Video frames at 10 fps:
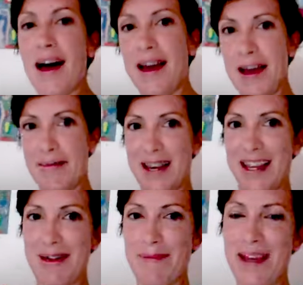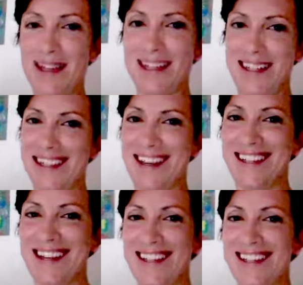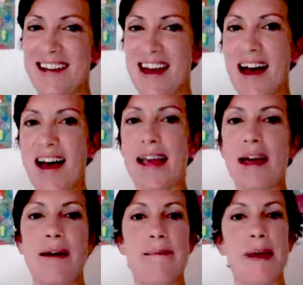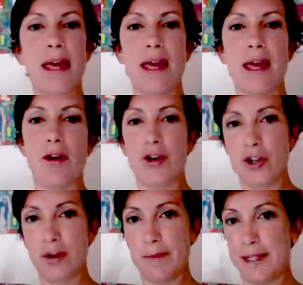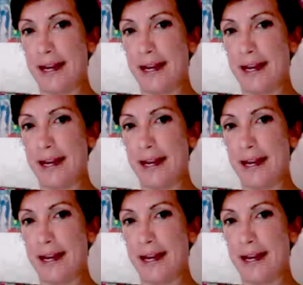Hi, my name is Lisa Gittens and I am a costume